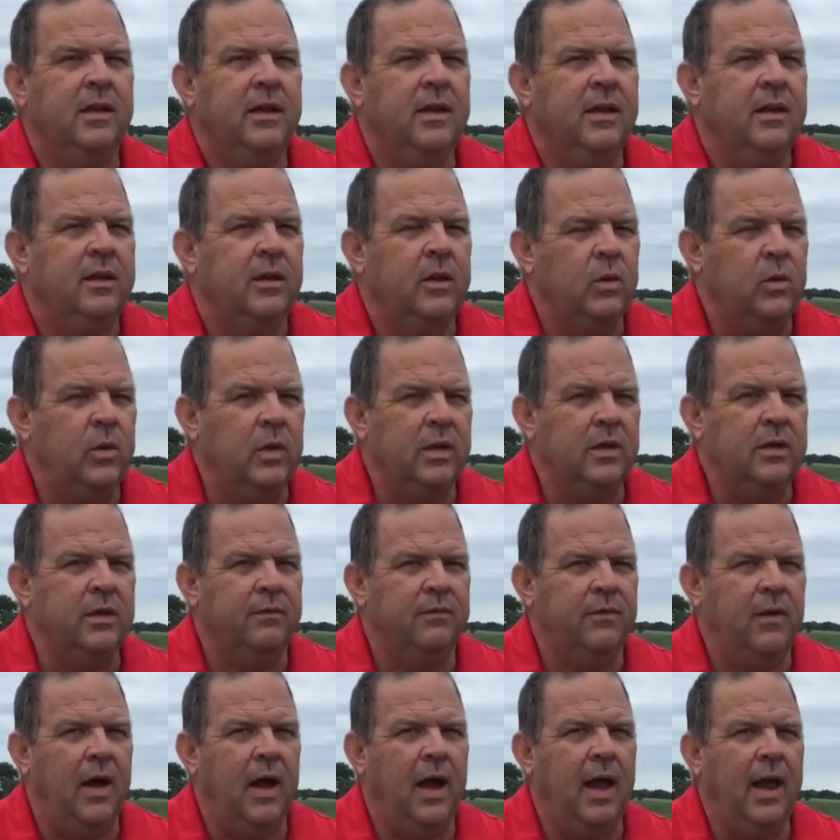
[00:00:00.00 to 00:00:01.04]
you can
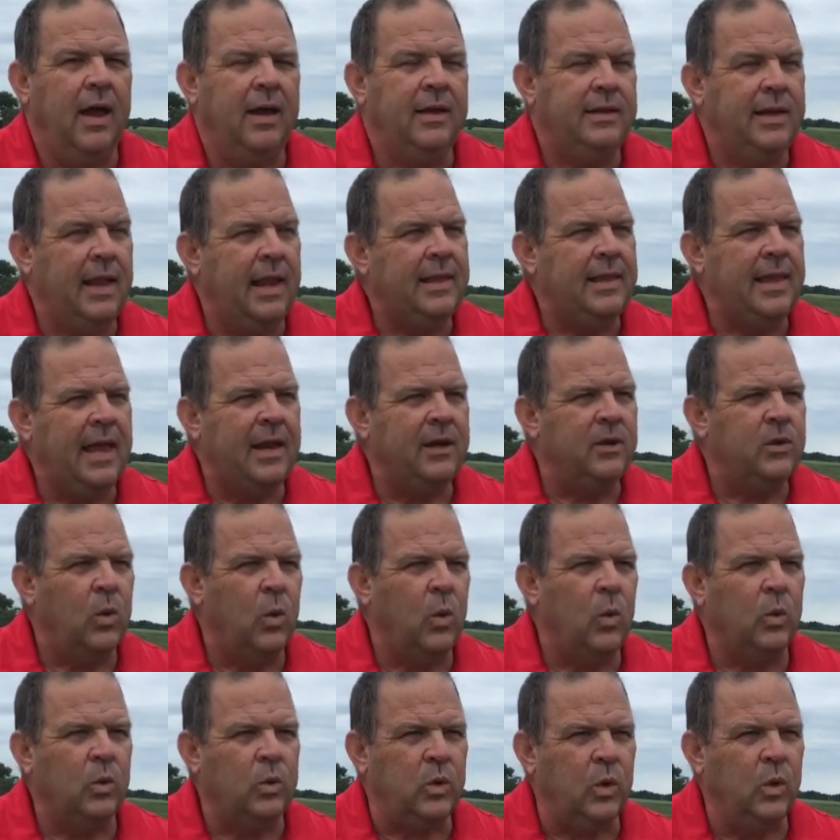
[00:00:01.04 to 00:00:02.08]
take that
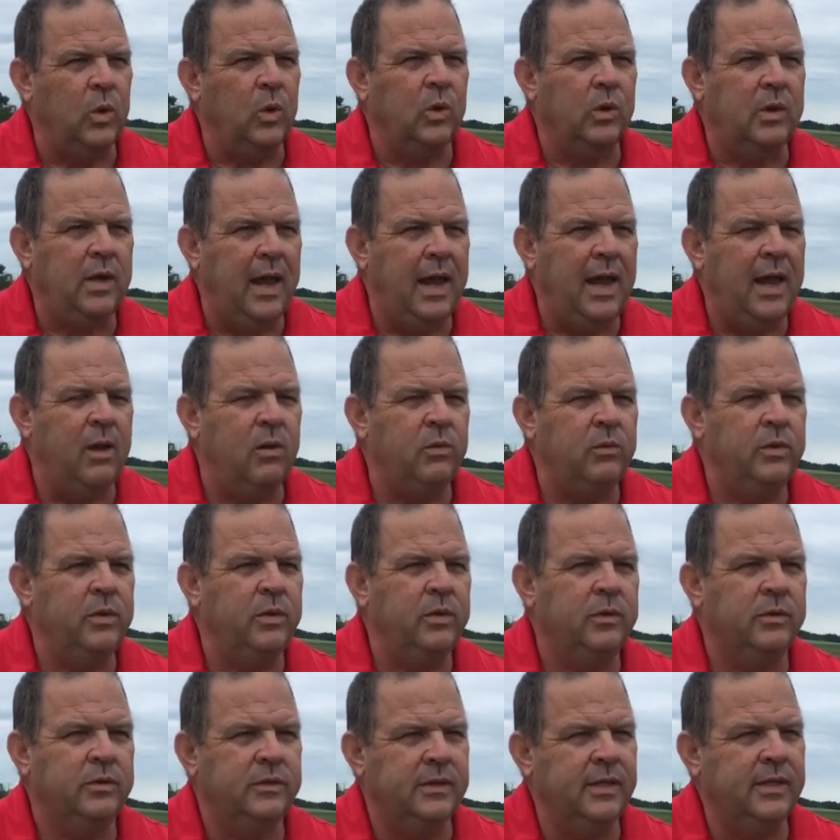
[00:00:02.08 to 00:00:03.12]
total kernel count,
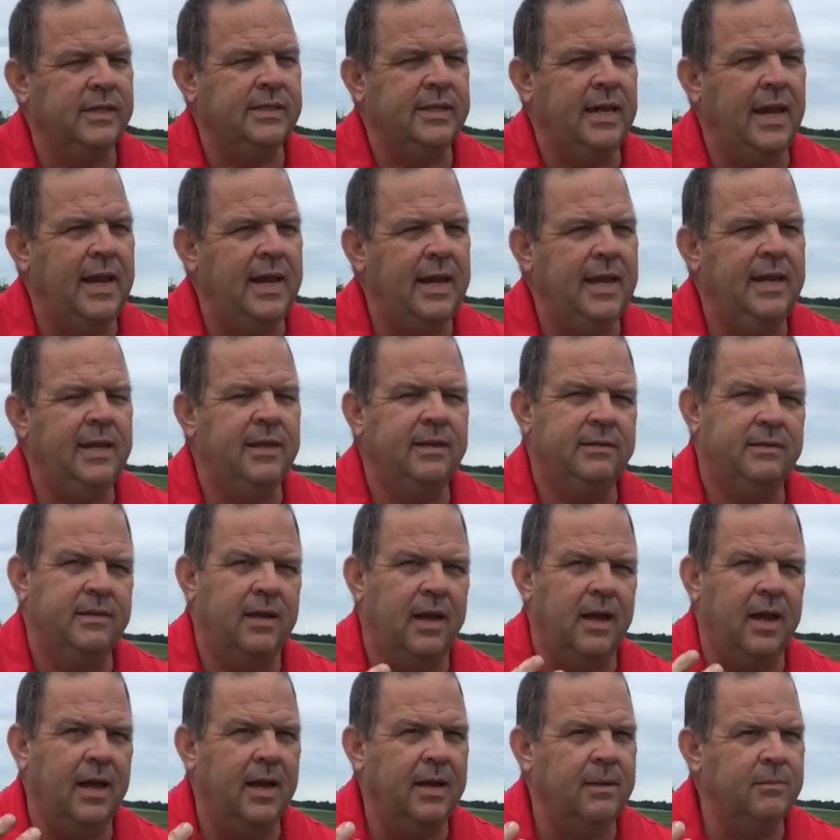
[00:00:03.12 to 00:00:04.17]
680,
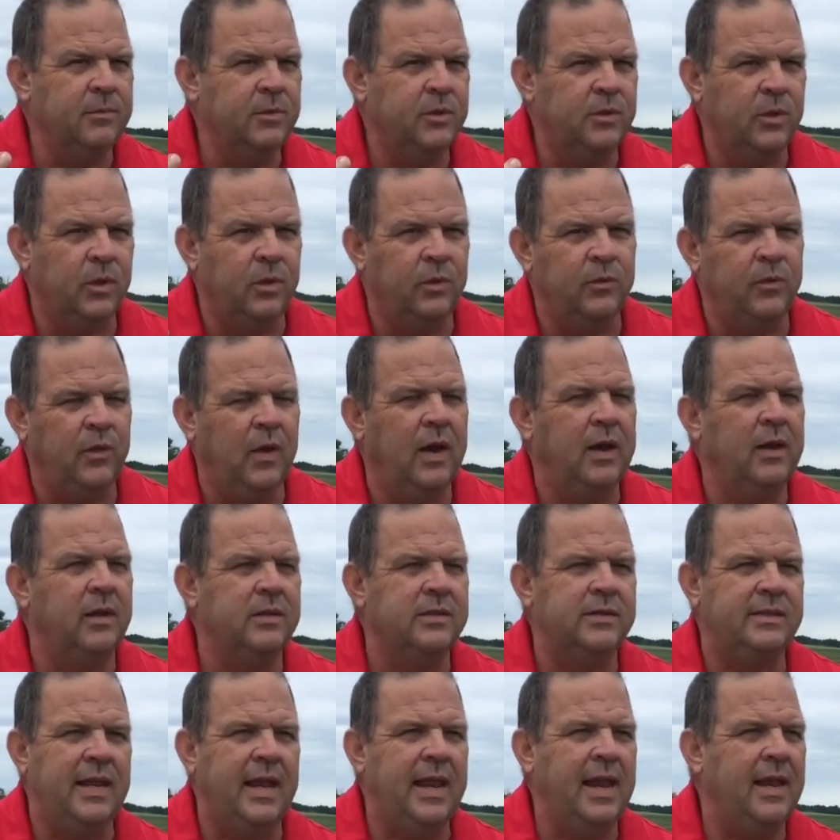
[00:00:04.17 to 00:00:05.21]
times your final
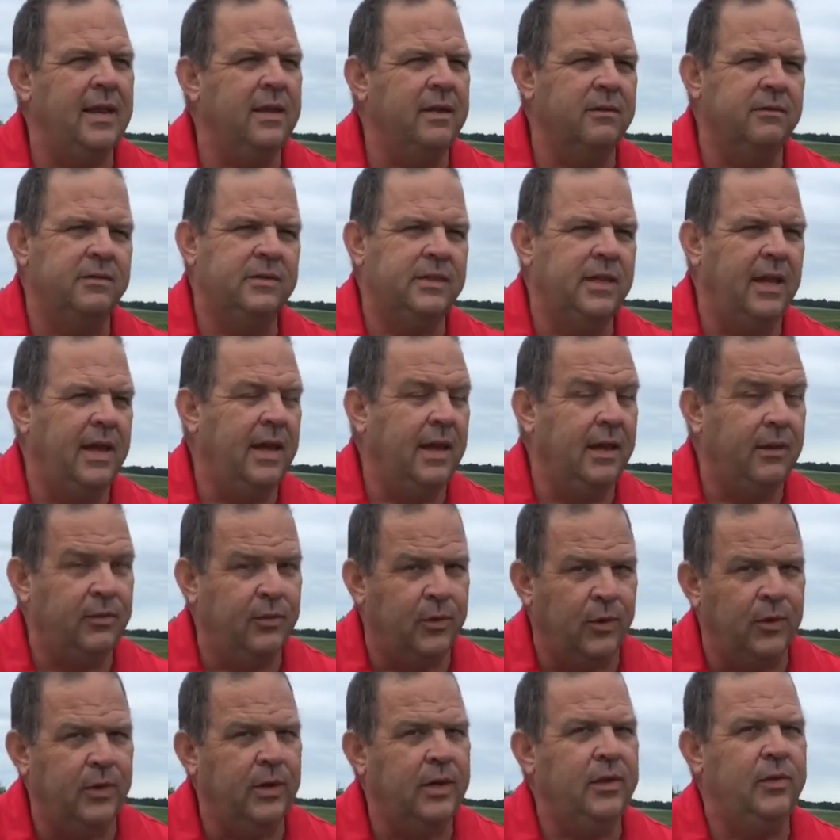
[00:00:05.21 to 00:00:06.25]
stand of, say,
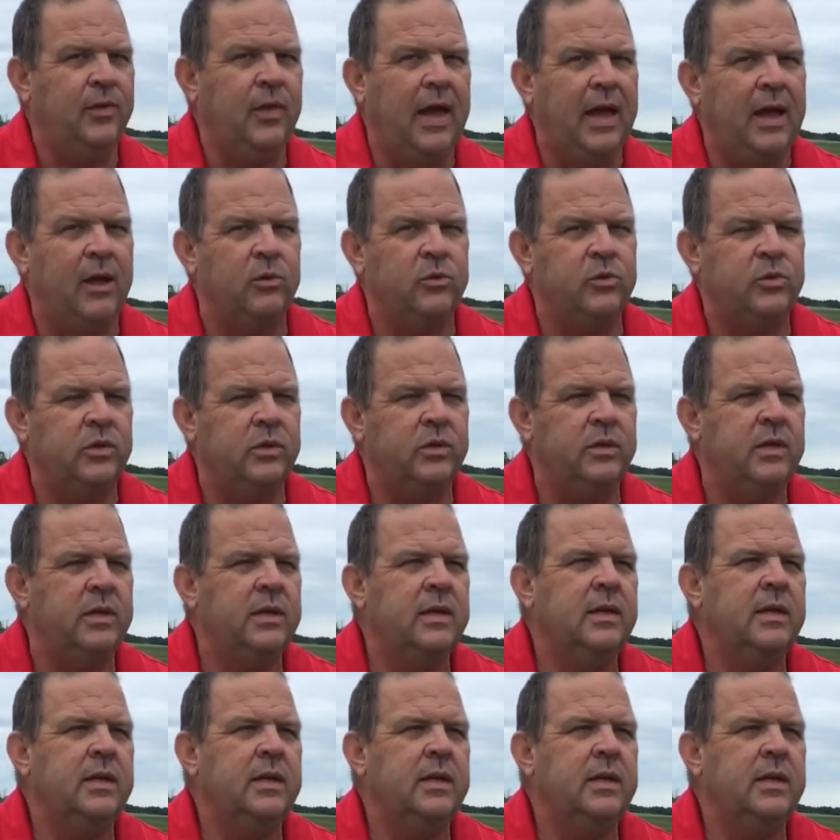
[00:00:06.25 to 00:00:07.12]
30,000.